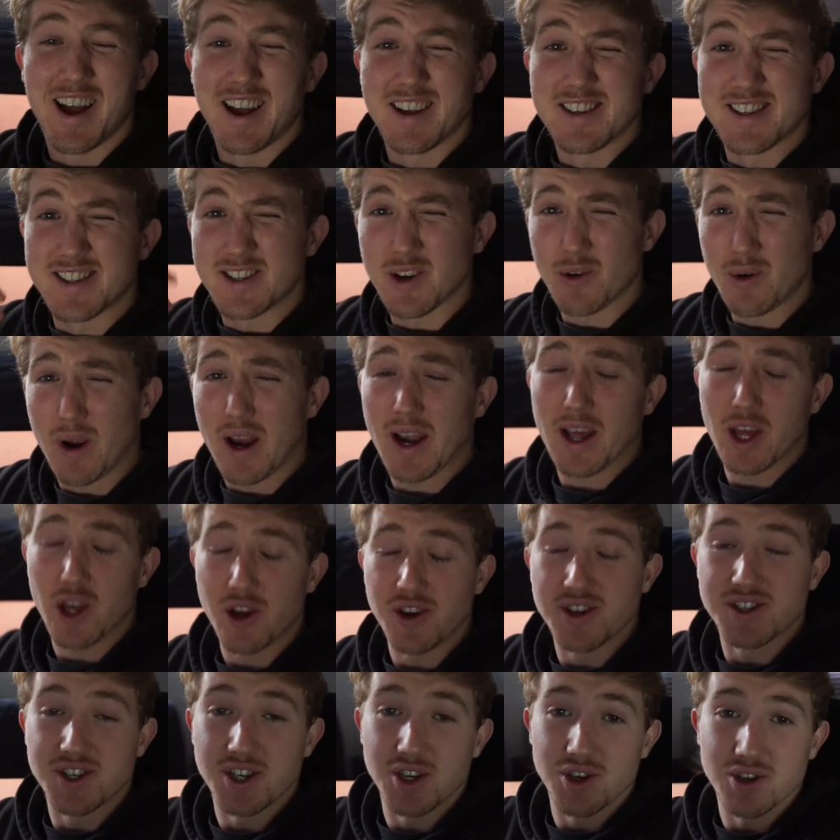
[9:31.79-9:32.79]
Still getting
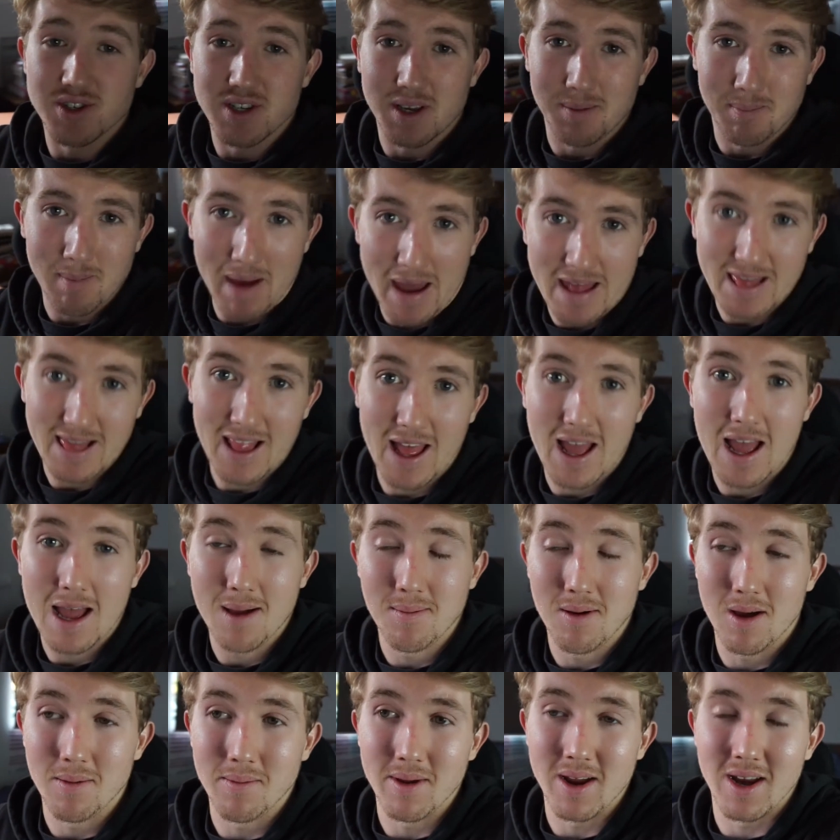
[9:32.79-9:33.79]
used to using
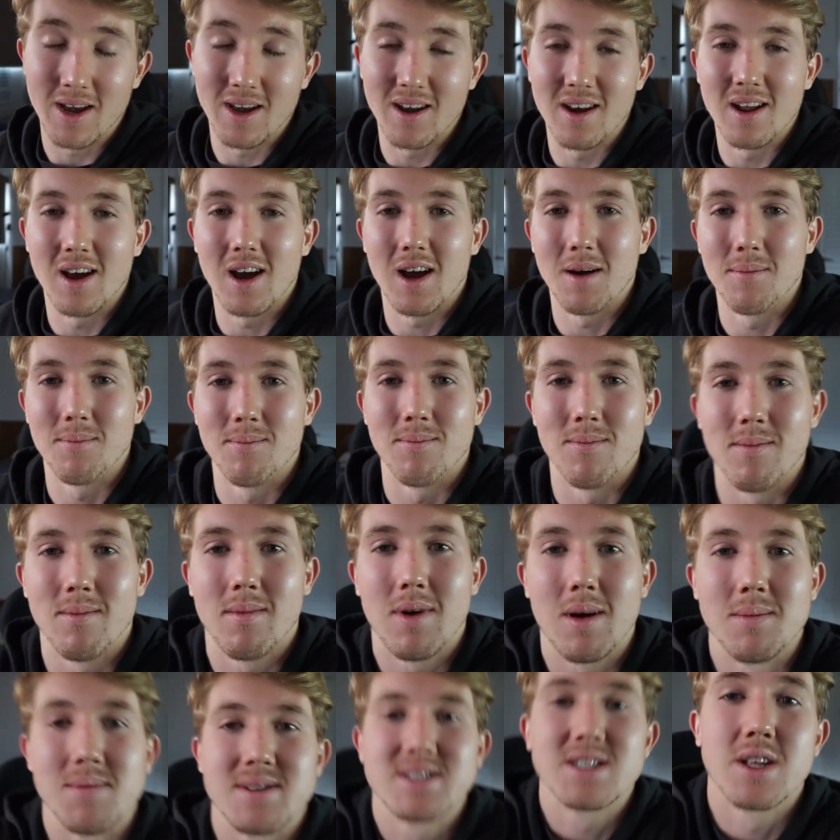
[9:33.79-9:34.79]
MATLAB. I mean, I'm,
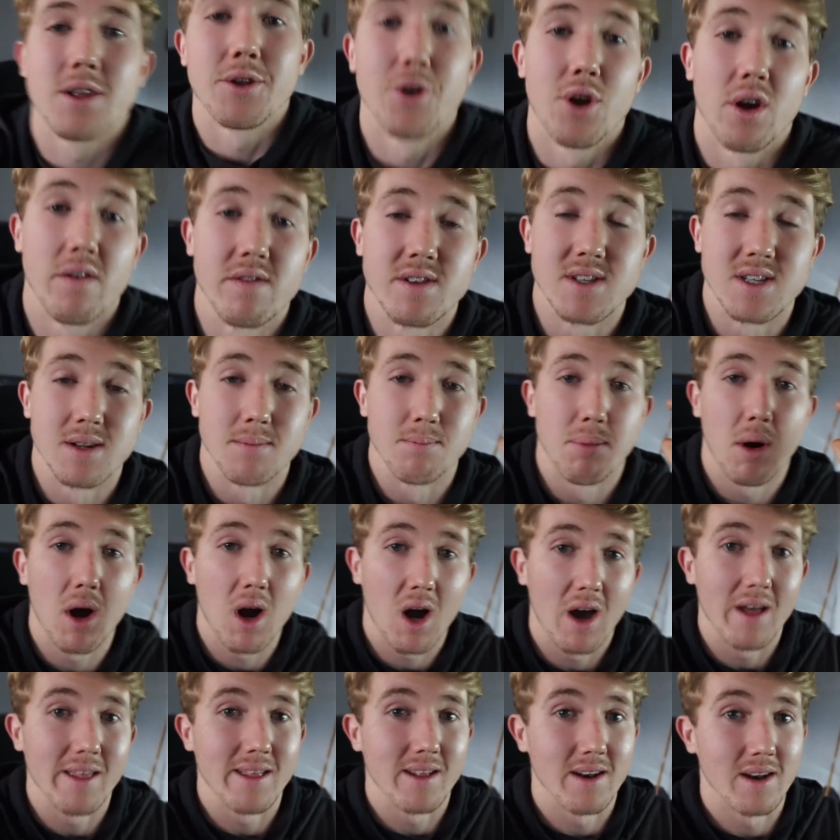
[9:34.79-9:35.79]
I'm still a novice in
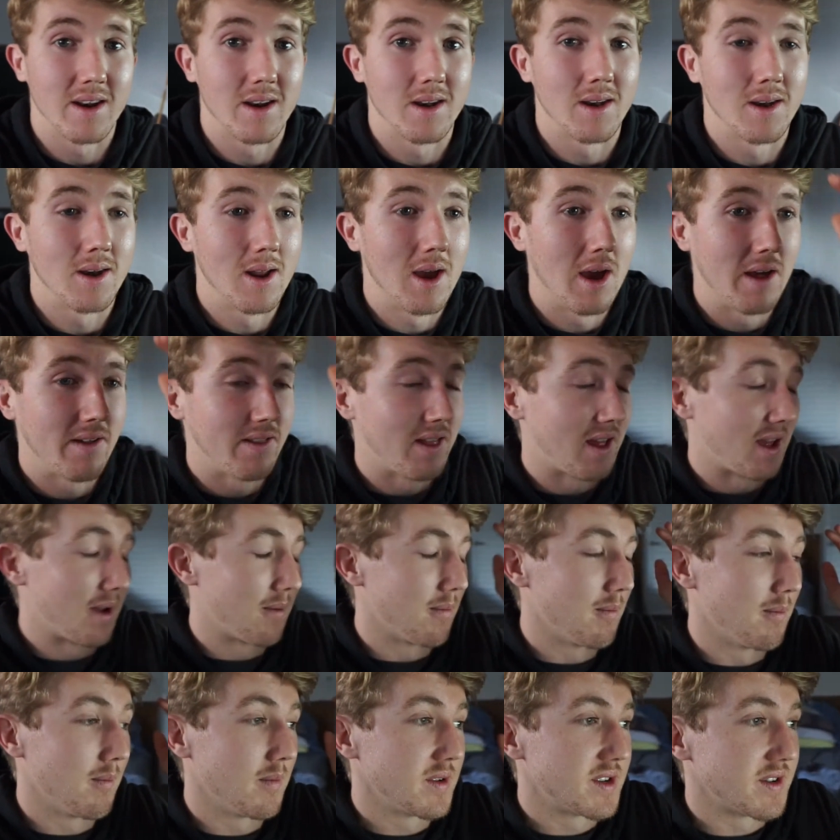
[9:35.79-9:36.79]
Python, and I
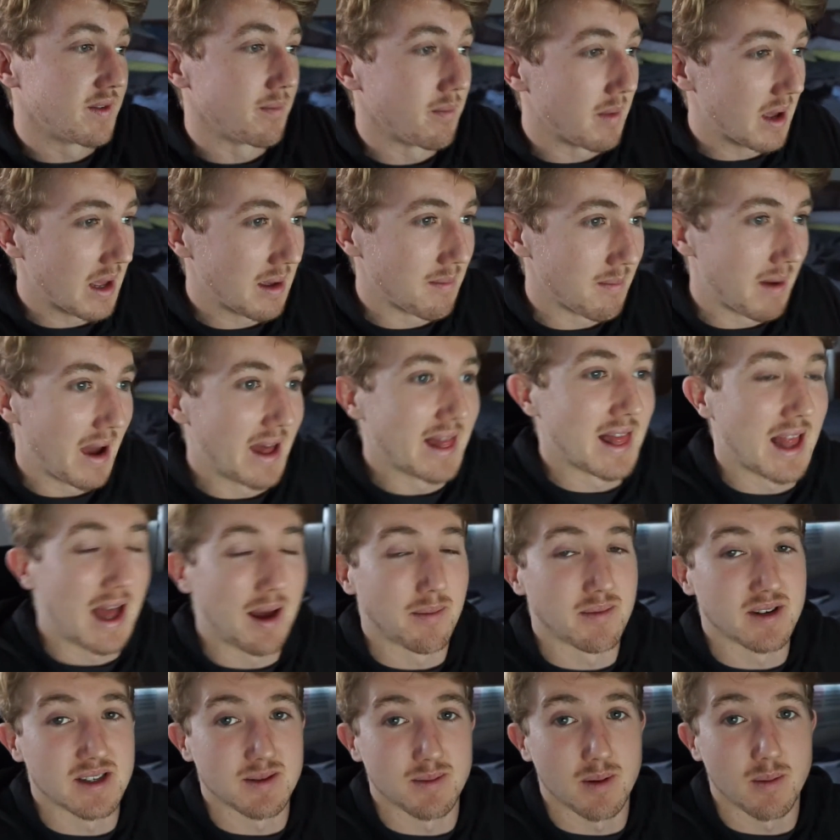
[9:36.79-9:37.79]
think to me
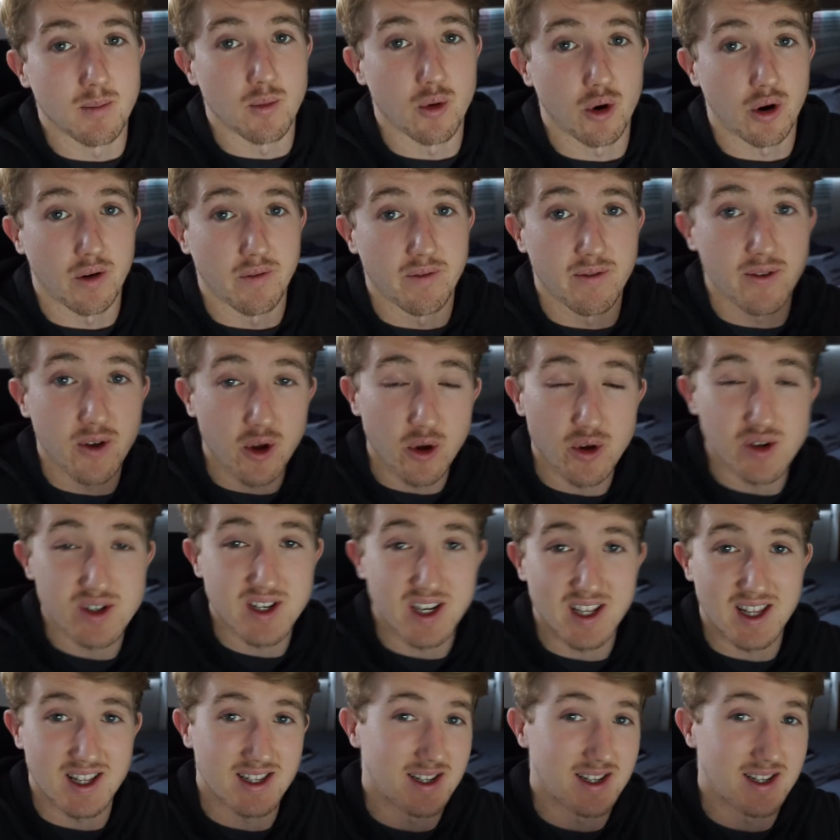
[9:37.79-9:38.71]
MATLAB is a bit more confusing.